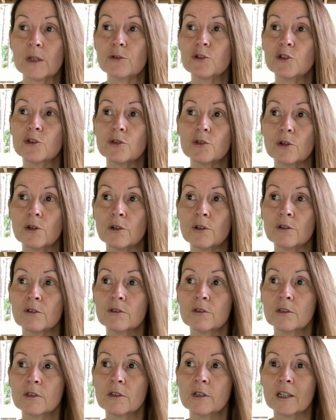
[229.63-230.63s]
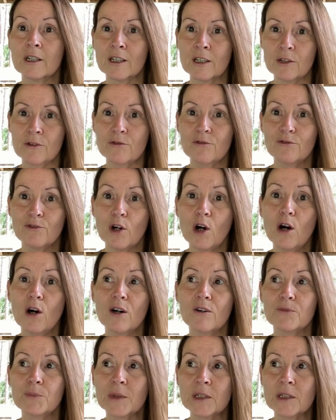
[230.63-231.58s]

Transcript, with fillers: start getting involved